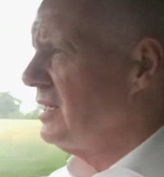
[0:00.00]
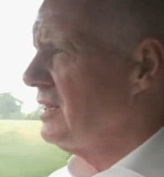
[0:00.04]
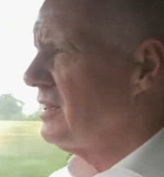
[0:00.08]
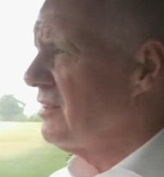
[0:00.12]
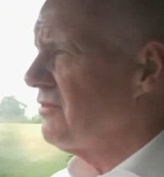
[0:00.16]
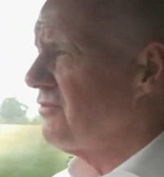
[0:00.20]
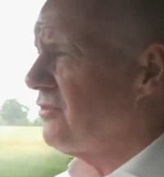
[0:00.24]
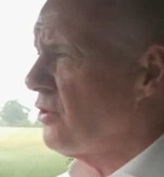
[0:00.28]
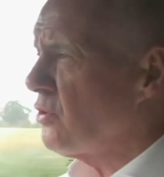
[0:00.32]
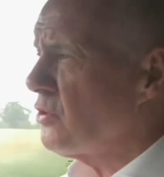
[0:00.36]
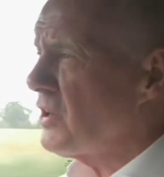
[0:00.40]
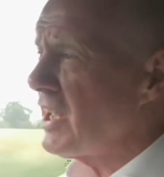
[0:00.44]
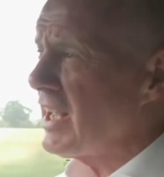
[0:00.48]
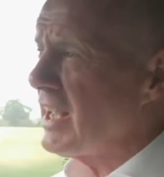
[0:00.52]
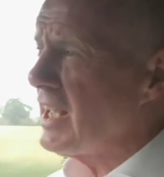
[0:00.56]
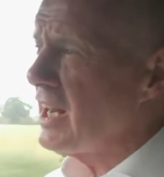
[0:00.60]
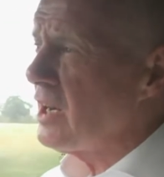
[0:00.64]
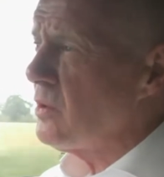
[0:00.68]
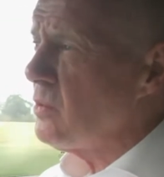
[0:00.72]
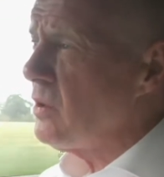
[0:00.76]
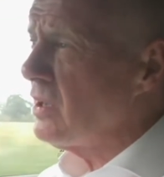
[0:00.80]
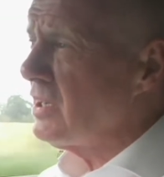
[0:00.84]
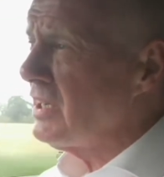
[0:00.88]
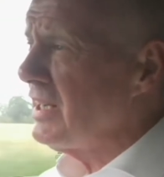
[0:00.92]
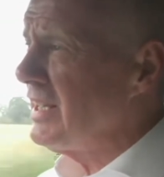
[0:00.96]
The 40
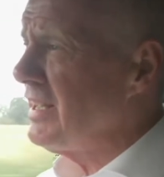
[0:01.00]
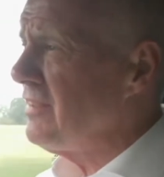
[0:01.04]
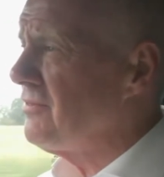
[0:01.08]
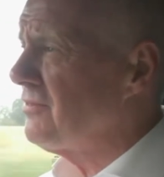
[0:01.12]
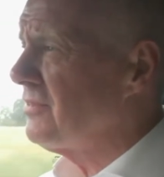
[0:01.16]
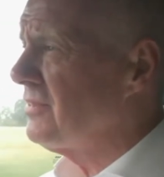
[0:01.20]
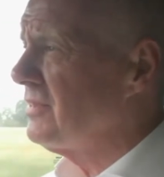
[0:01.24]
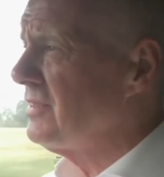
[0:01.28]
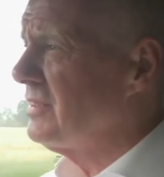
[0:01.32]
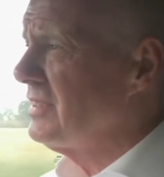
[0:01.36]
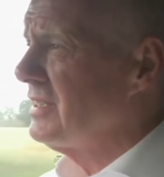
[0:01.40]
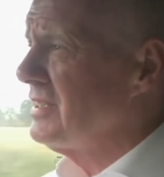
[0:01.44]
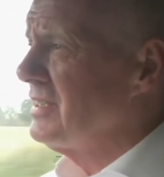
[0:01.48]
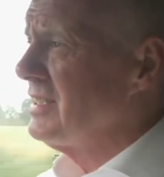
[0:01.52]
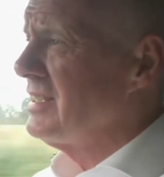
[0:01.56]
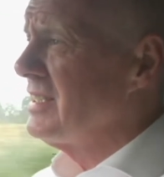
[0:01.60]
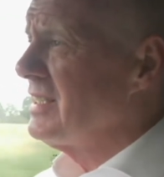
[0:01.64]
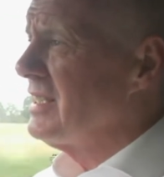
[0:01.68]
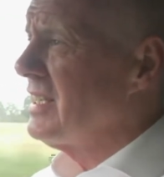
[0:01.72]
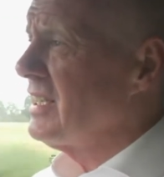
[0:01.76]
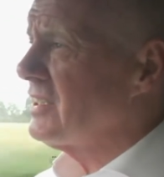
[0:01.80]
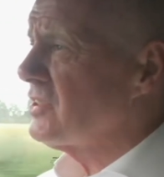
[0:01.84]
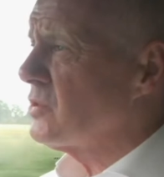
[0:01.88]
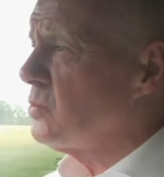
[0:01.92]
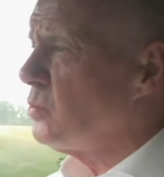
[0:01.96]
kilowatt LEAF
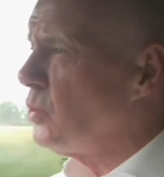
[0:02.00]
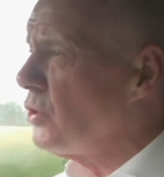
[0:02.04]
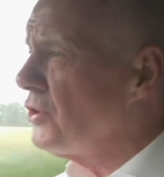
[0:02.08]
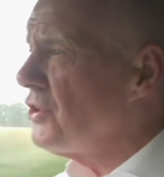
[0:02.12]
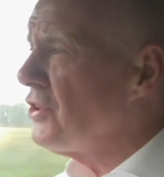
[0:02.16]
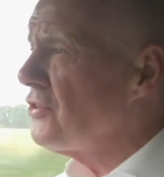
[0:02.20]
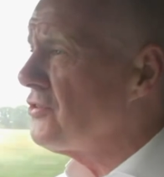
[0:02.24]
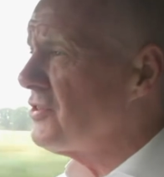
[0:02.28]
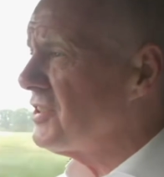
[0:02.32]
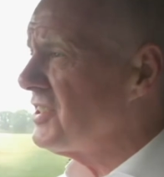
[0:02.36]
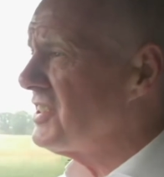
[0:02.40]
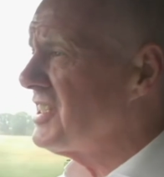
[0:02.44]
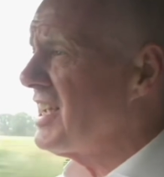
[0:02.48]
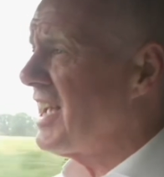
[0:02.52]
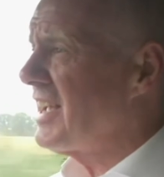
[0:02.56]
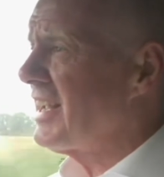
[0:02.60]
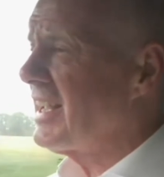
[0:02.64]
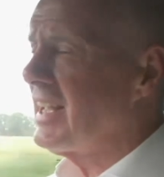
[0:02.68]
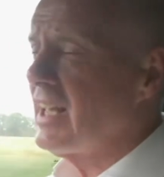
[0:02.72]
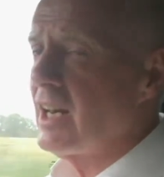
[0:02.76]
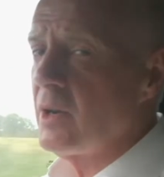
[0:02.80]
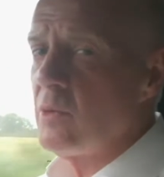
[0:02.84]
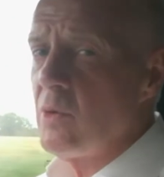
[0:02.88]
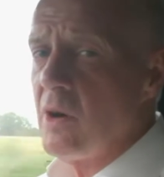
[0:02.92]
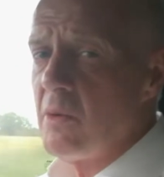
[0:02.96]
has a 110
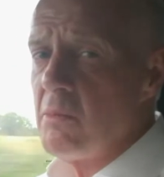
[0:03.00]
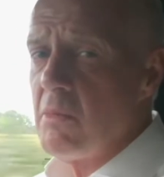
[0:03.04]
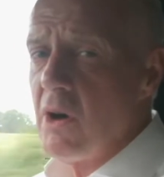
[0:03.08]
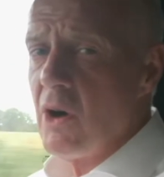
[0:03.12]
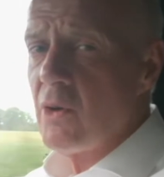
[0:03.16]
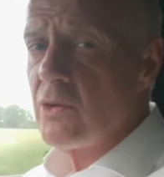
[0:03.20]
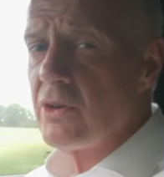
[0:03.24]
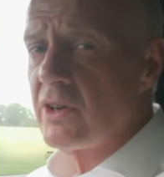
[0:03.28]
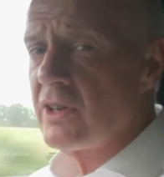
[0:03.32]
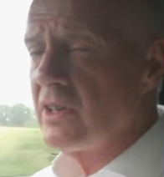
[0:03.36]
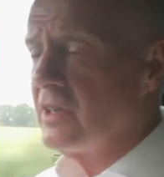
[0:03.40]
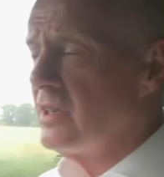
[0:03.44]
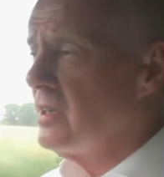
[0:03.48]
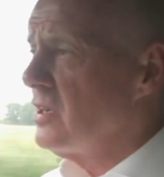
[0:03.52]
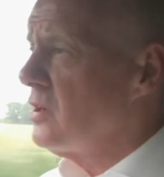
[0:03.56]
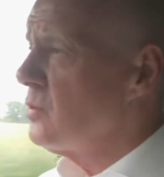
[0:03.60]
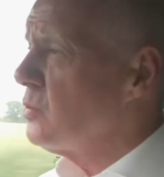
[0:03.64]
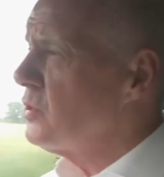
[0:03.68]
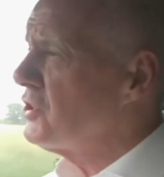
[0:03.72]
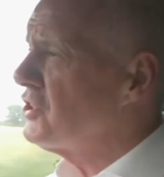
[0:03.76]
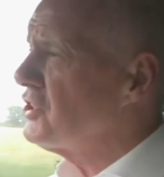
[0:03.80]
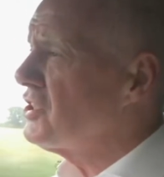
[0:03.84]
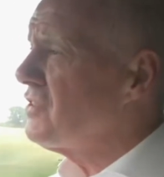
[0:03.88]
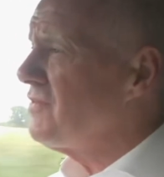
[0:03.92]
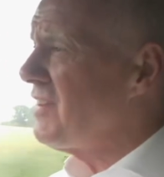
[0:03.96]
kilowatt motor,
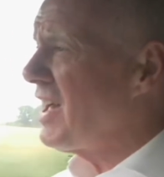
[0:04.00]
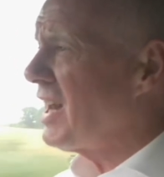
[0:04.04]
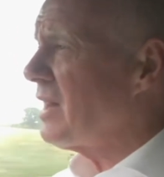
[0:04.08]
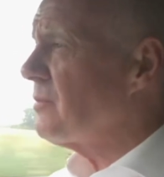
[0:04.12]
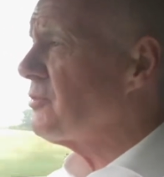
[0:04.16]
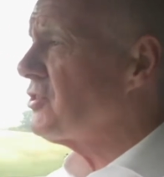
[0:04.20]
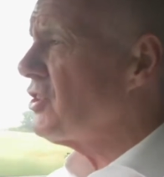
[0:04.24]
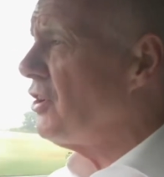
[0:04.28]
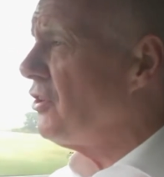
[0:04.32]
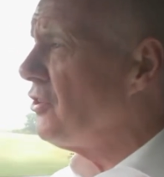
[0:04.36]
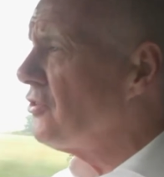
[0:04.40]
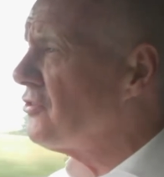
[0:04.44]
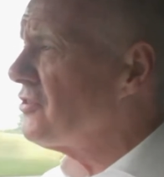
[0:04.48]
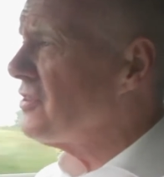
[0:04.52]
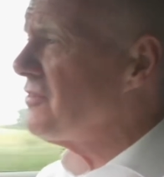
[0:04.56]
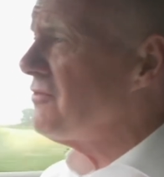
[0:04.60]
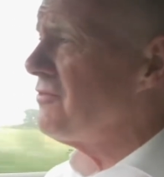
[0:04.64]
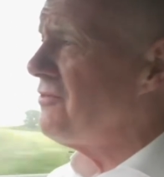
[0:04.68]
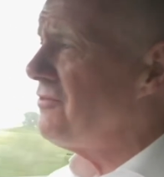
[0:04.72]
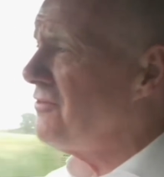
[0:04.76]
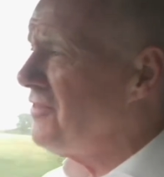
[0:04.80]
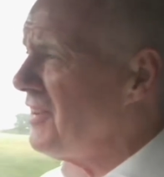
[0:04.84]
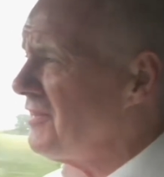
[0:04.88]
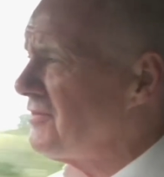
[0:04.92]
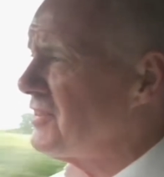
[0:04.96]
which develops
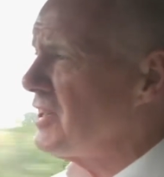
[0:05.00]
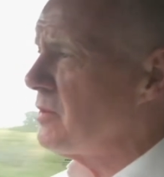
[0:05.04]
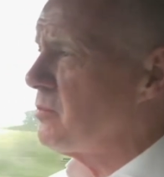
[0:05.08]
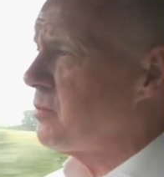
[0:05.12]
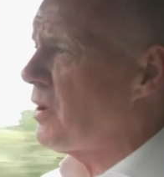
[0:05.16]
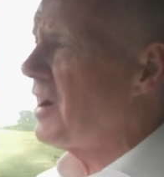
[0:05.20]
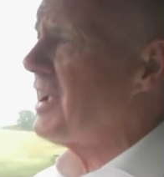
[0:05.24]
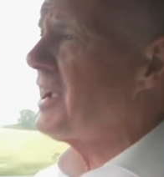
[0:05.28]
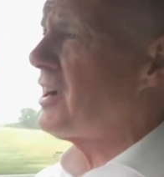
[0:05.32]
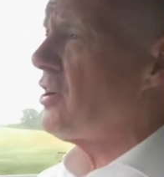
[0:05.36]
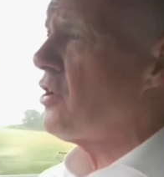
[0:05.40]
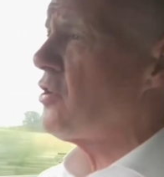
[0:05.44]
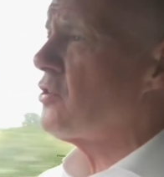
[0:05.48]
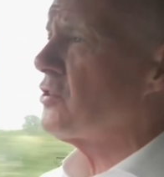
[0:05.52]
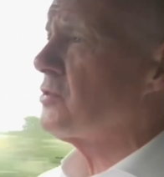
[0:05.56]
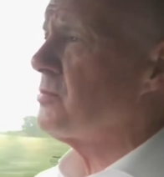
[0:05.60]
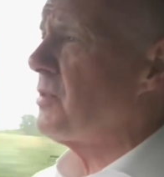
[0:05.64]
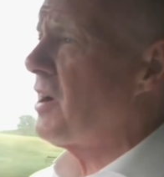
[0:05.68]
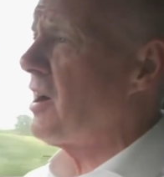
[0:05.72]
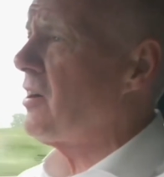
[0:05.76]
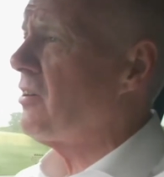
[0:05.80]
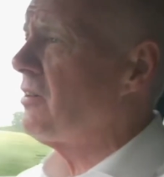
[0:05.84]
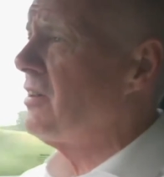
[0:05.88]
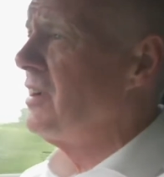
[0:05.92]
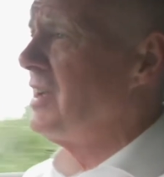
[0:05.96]
150 brake
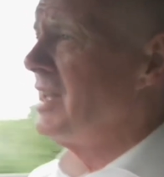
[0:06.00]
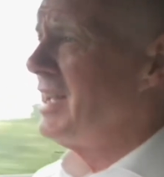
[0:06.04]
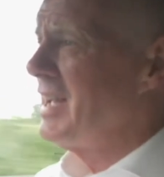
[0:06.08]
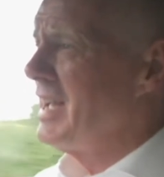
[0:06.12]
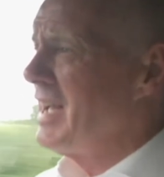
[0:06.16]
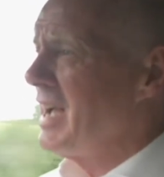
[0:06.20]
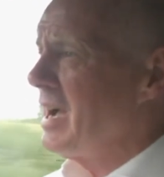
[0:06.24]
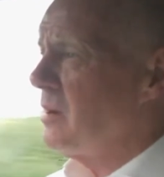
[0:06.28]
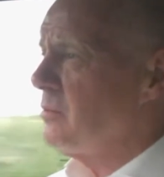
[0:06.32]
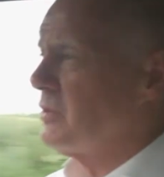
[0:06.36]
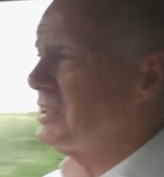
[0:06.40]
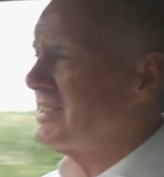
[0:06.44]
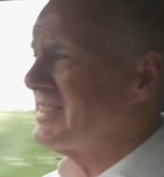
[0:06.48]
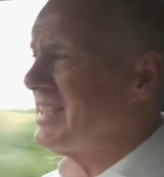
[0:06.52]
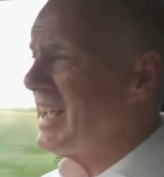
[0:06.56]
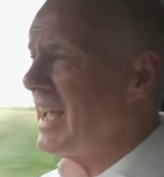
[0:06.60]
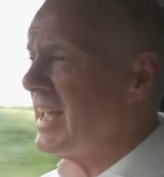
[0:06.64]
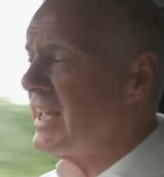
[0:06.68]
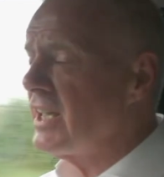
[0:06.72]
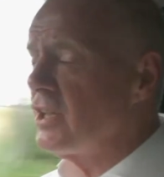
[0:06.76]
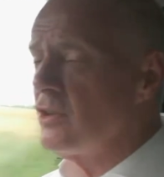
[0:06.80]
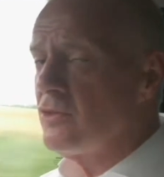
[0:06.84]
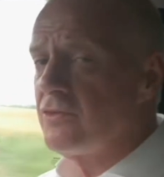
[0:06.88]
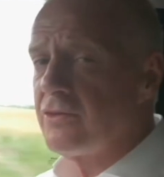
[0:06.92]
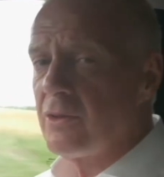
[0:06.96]
horsepower and will
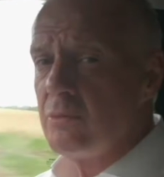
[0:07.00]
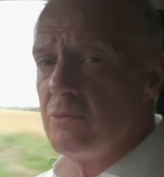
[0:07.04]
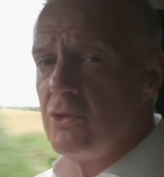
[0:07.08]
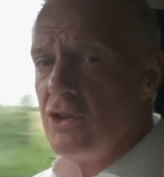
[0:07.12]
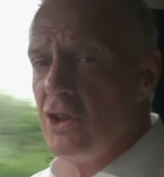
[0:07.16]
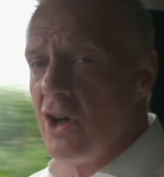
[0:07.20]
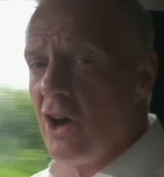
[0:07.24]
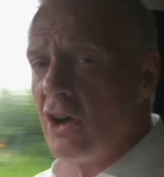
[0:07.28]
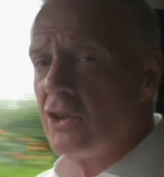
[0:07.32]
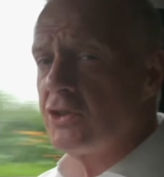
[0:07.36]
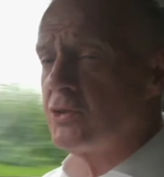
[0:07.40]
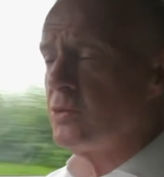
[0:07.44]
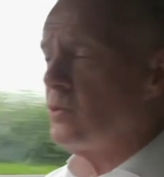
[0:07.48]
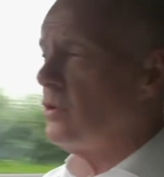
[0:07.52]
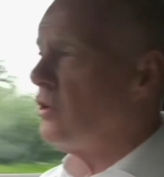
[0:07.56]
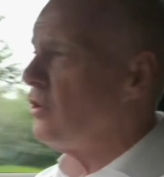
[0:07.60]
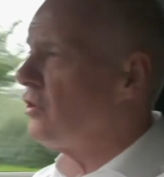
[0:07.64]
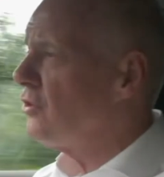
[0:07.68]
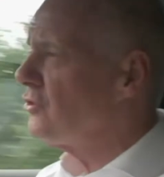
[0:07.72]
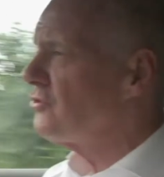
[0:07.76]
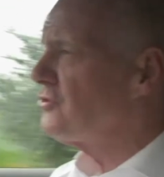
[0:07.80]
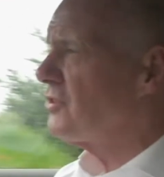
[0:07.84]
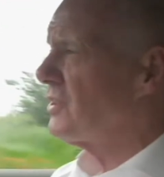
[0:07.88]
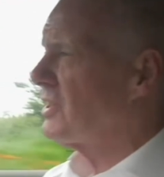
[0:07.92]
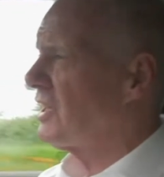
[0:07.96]
take you from 0 to
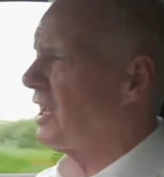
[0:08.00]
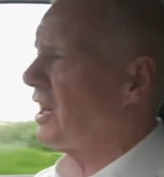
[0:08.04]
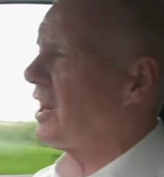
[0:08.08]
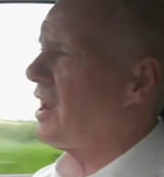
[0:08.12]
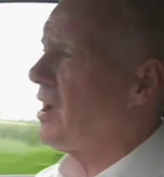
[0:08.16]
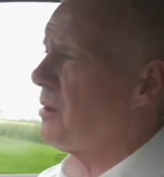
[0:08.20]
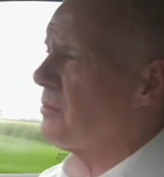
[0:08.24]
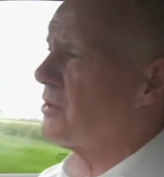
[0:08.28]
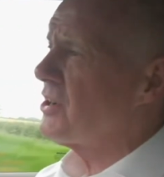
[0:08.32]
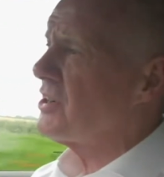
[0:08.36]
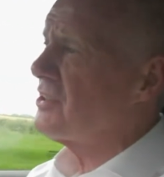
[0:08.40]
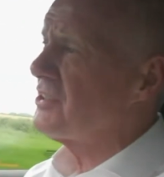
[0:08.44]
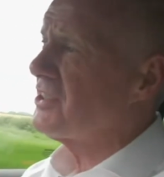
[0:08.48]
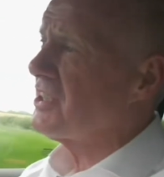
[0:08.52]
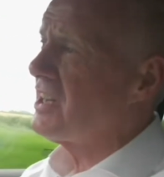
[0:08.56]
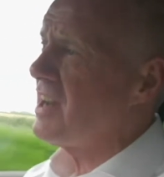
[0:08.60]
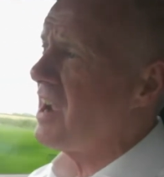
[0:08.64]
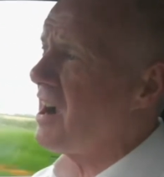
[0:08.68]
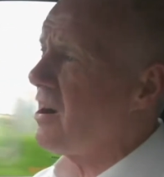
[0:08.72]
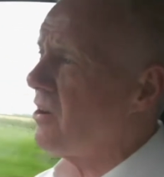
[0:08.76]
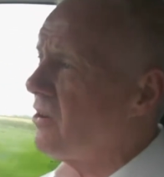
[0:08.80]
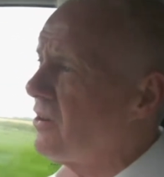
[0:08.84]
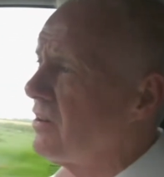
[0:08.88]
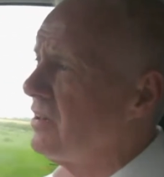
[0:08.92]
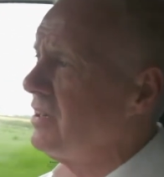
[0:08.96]
100 kilometers an
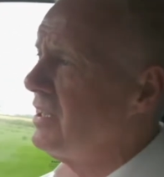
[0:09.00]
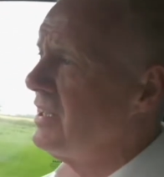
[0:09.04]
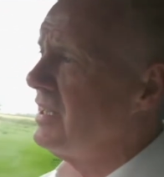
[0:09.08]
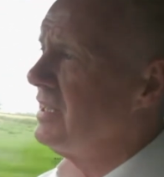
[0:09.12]
hour